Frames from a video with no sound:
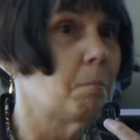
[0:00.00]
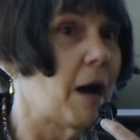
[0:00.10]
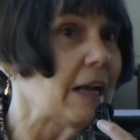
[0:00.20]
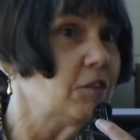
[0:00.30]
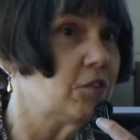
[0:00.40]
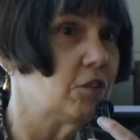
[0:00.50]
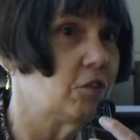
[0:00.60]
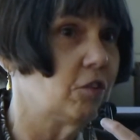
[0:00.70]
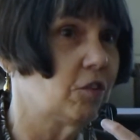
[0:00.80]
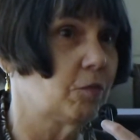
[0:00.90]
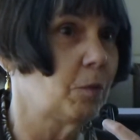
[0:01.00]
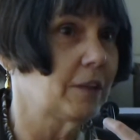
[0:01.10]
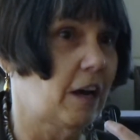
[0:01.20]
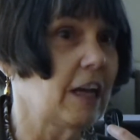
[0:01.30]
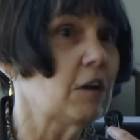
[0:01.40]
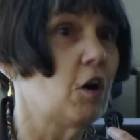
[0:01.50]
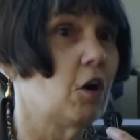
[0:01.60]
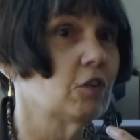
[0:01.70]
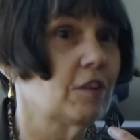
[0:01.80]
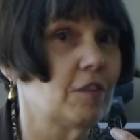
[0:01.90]
my students, what I
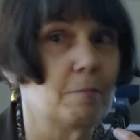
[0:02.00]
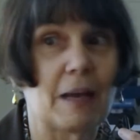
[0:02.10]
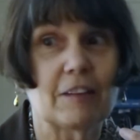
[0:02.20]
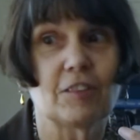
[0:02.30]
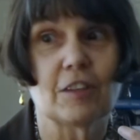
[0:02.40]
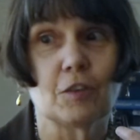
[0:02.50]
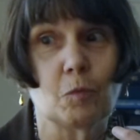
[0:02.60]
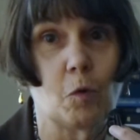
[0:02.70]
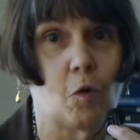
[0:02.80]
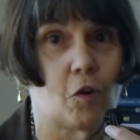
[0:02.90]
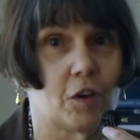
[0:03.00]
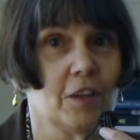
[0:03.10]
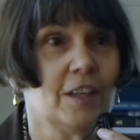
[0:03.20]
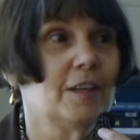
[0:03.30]
called the Mexican War,